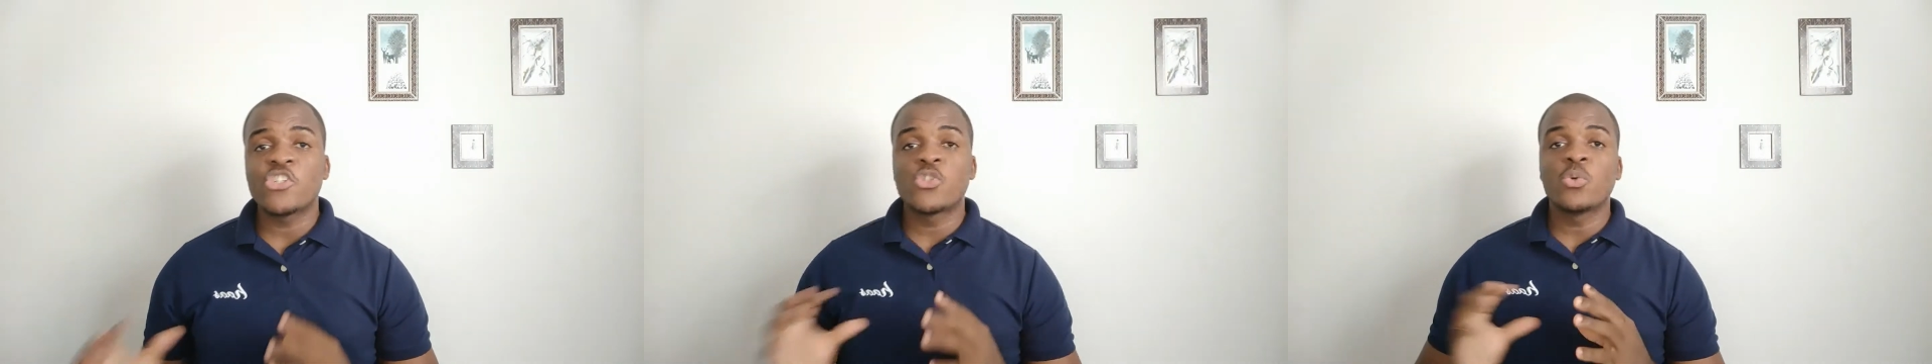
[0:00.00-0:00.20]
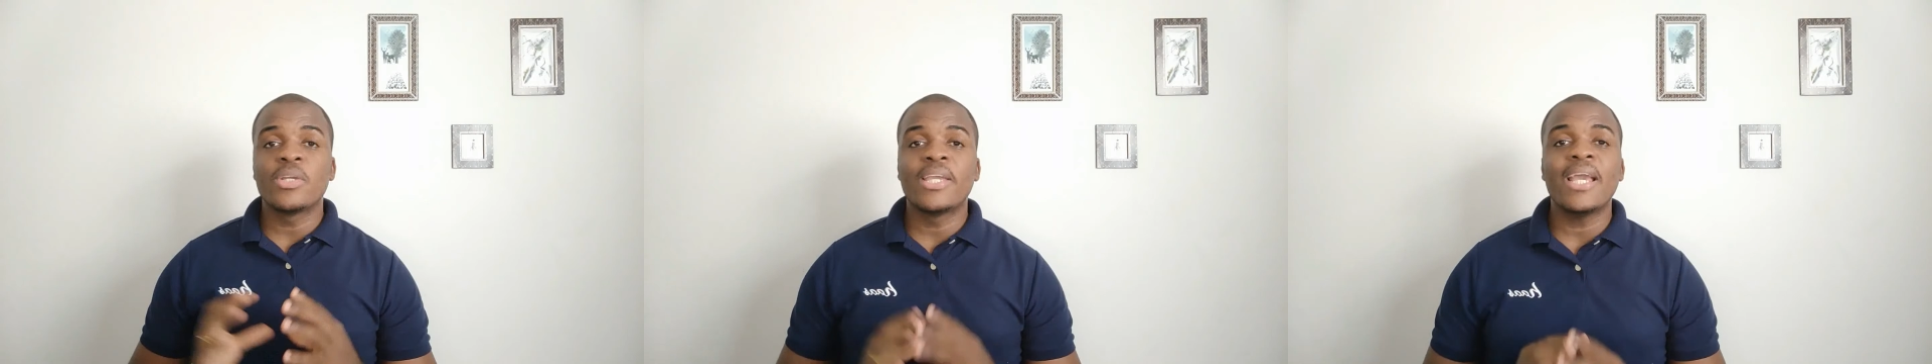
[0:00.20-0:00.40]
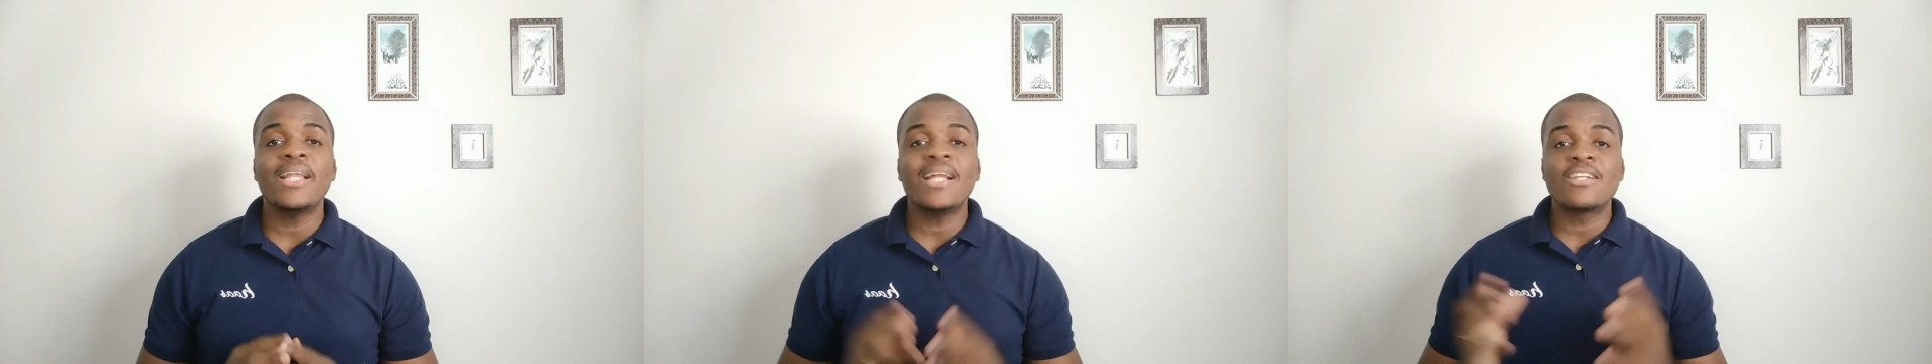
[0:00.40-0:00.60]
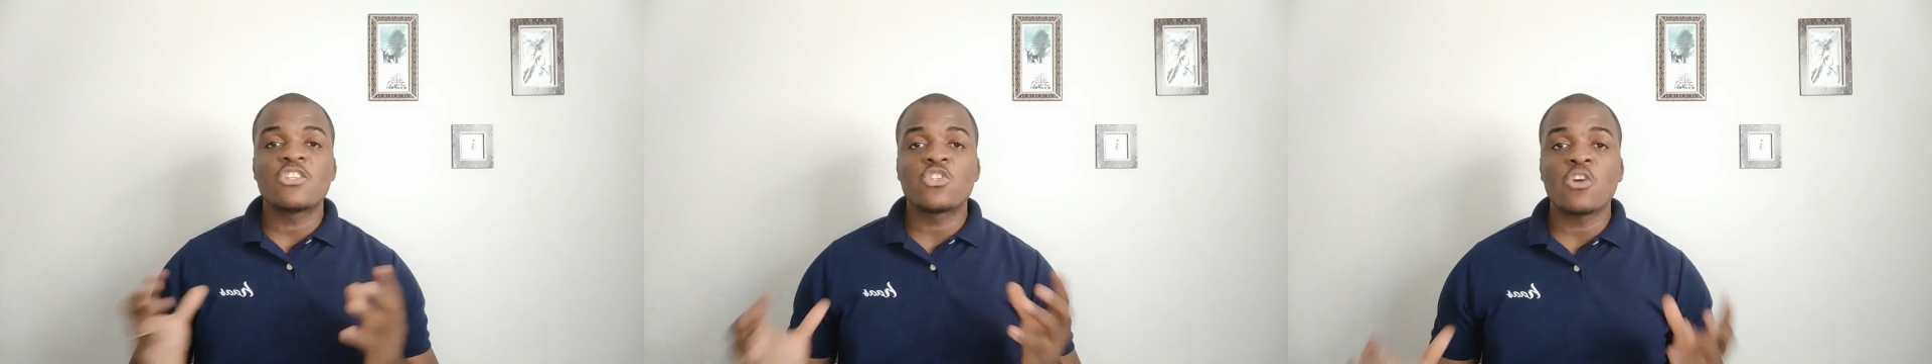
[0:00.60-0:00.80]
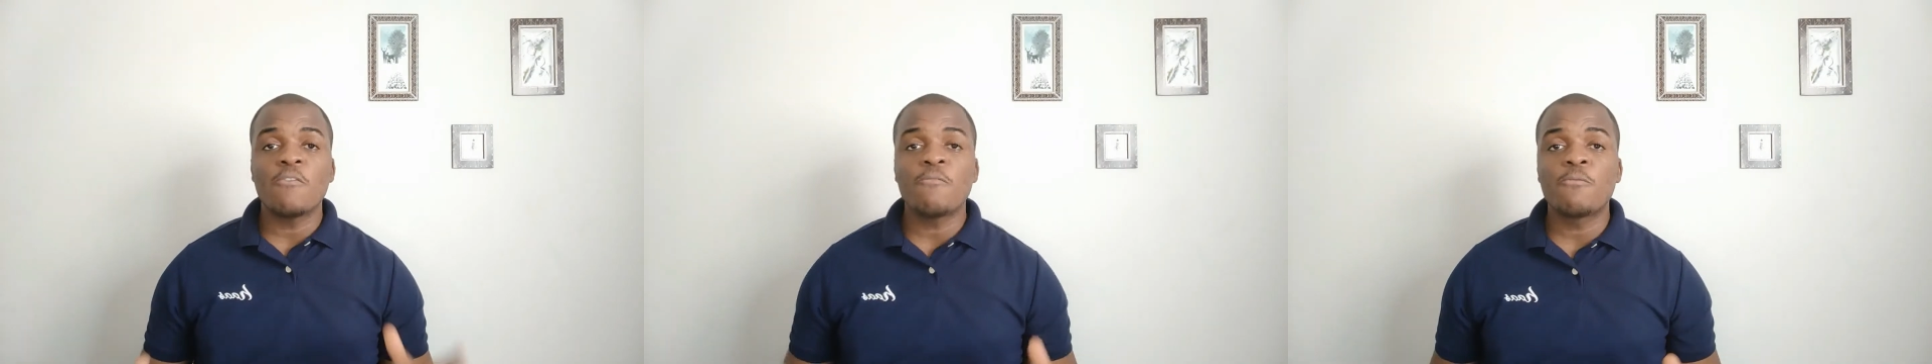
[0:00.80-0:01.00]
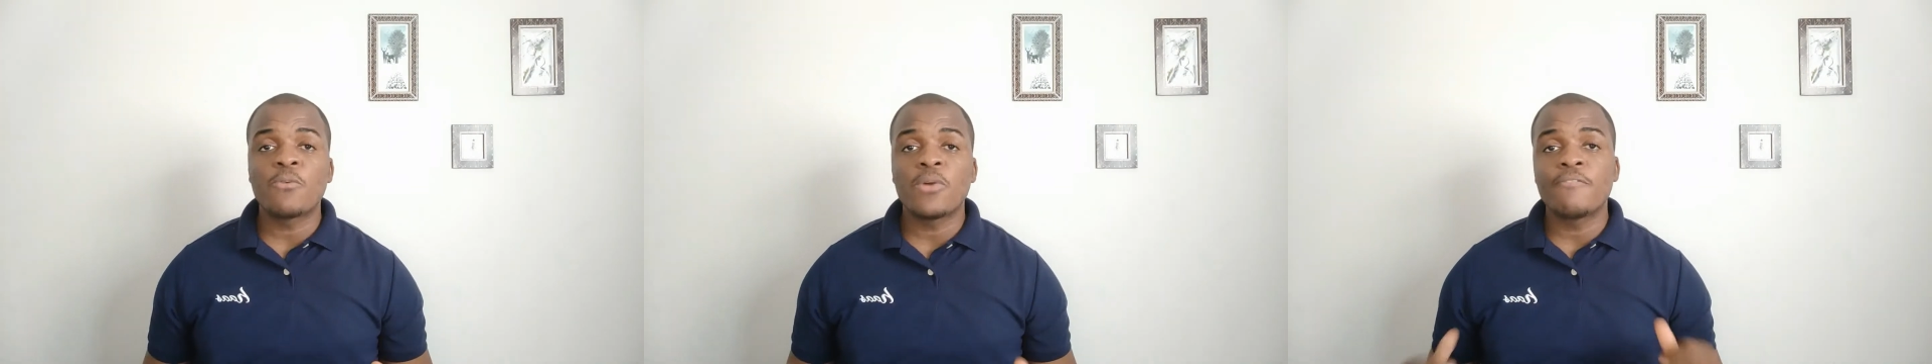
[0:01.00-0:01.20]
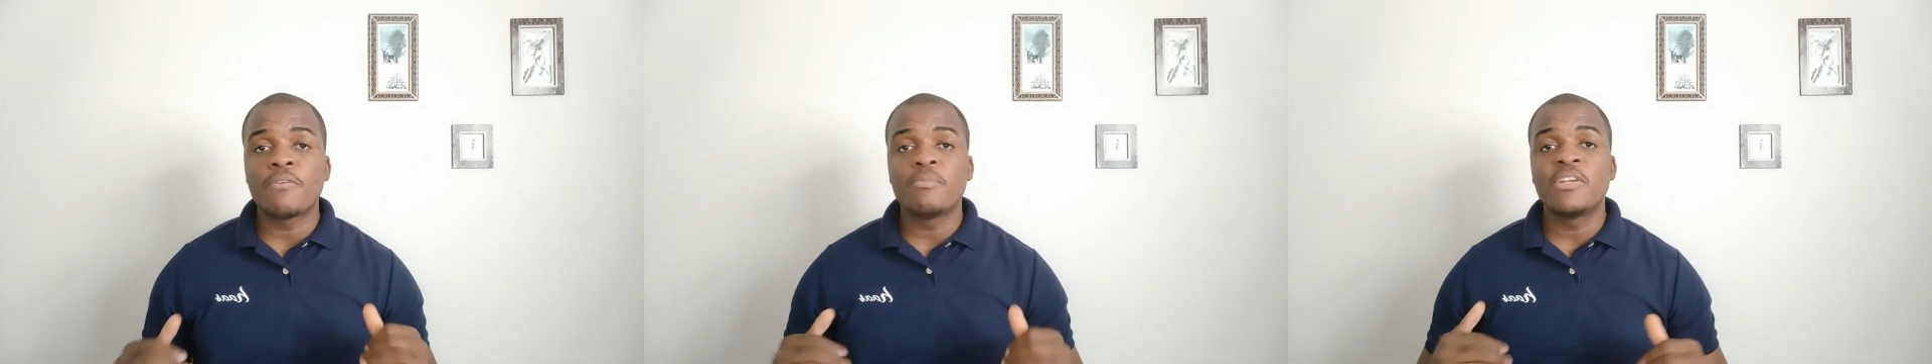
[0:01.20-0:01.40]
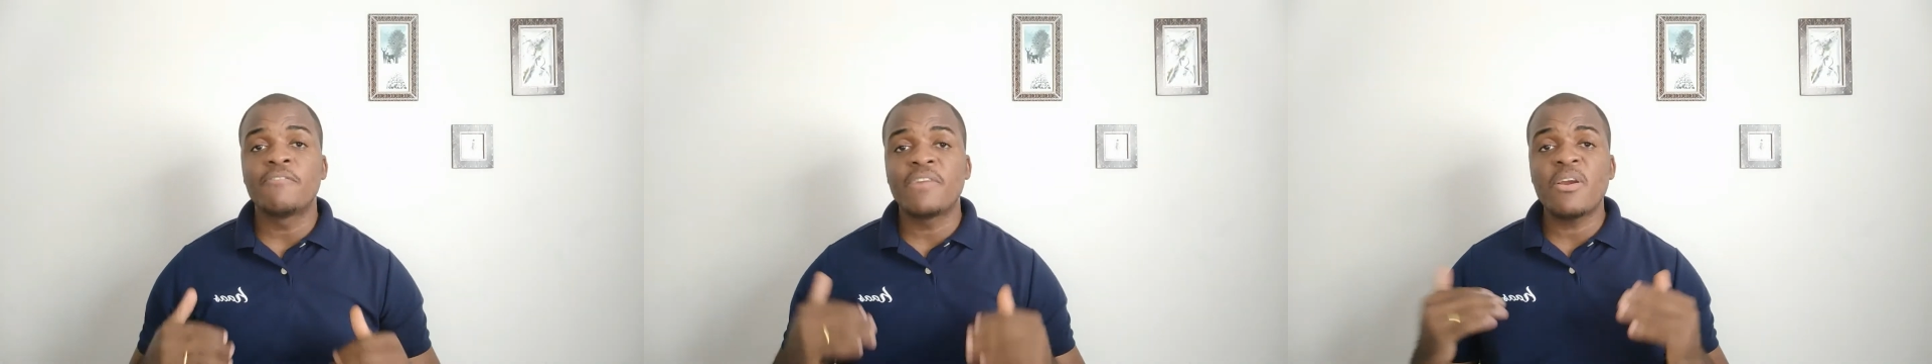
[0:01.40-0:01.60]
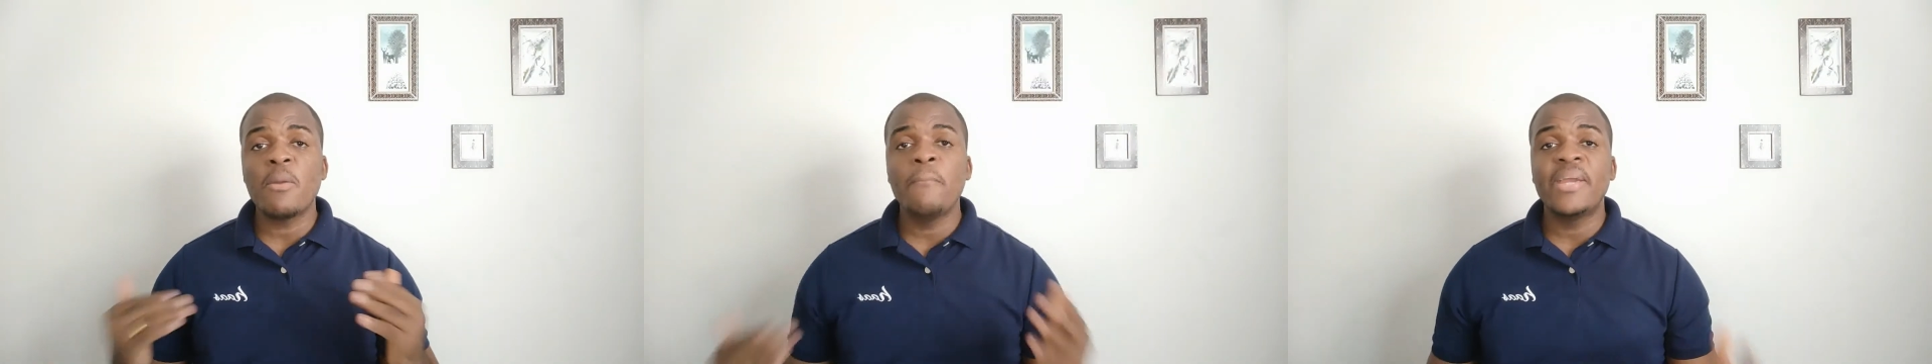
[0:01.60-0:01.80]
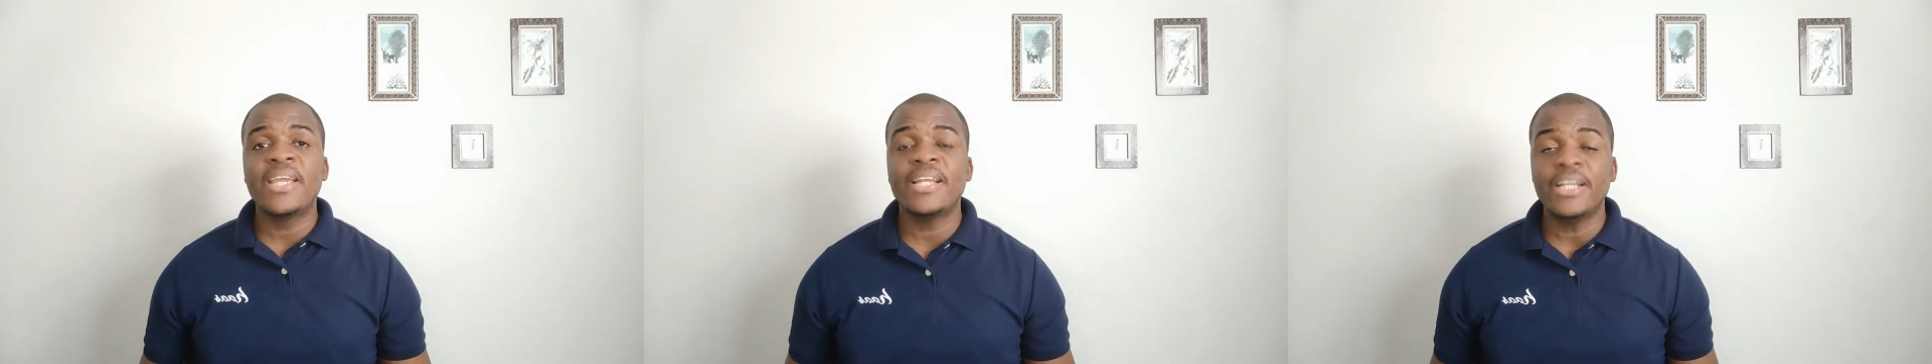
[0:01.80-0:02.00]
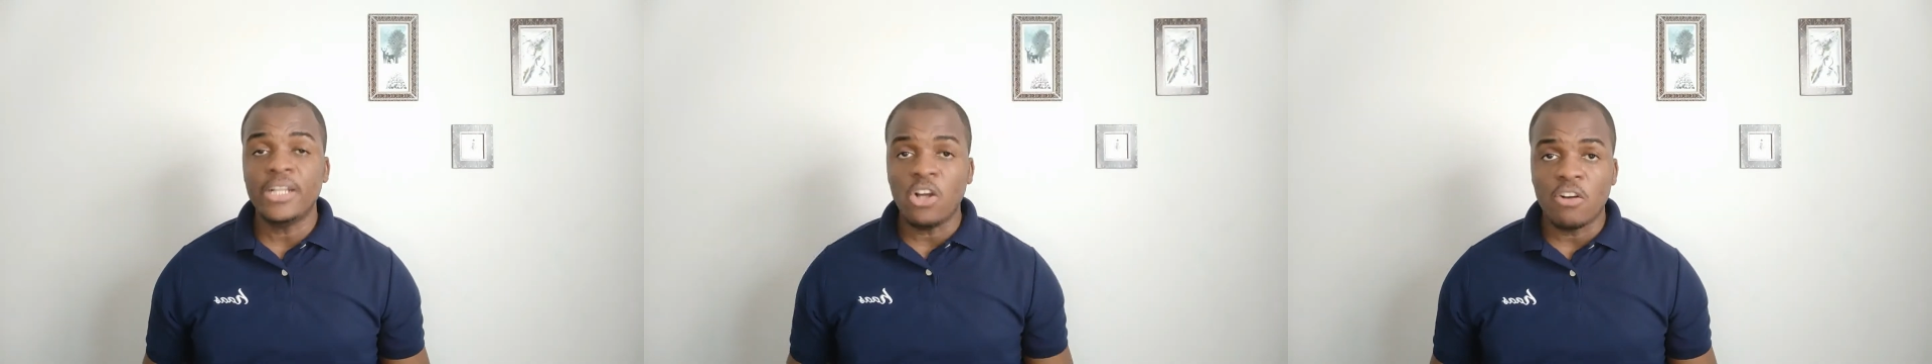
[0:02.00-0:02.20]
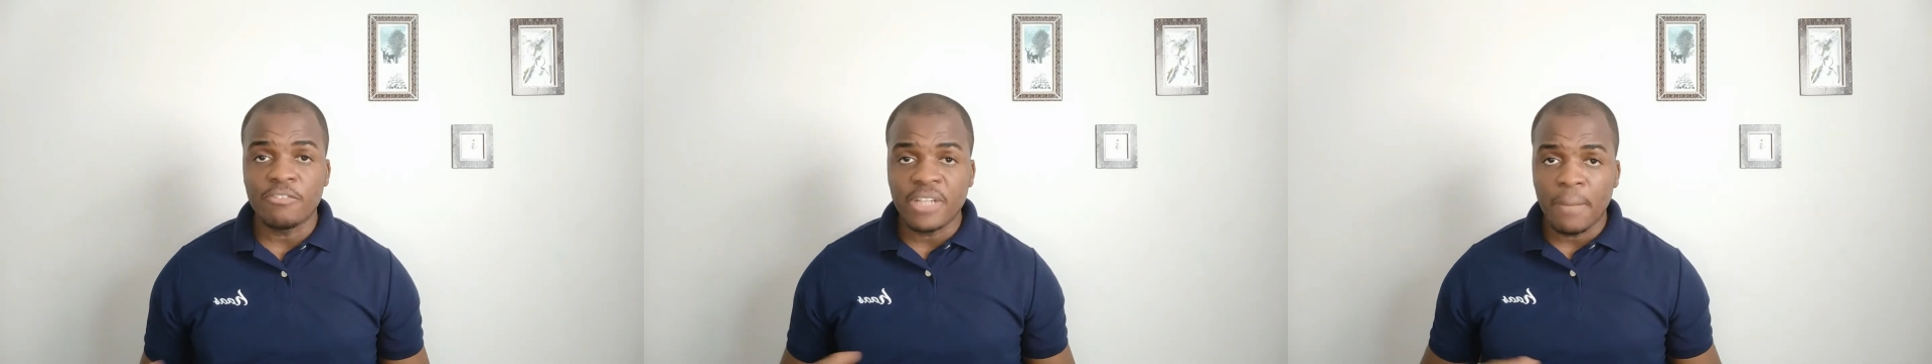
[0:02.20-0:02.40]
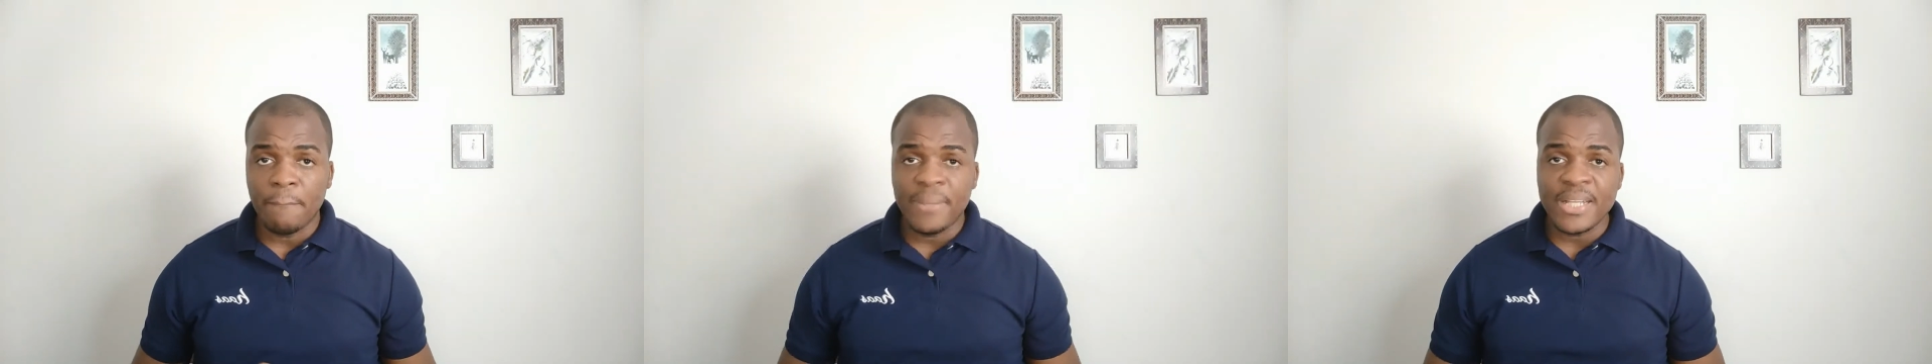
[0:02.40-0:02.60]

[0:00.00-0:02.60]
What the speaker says: to get a software from the very beginning of their